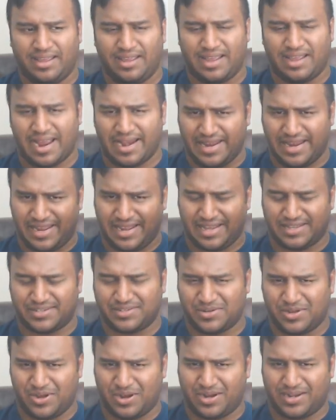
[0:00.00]
and he gets
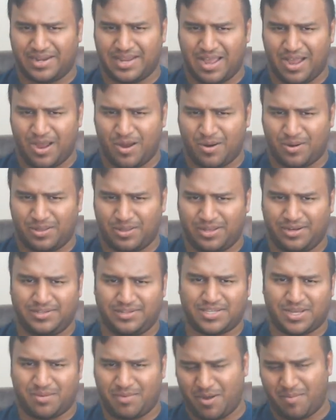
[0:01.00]
knocked down and then he
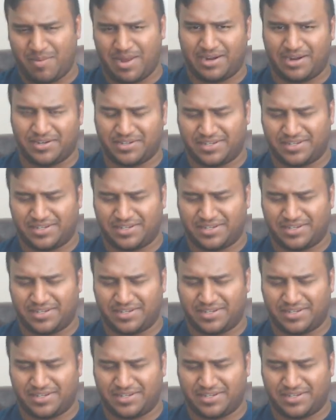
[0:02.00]
somehow manages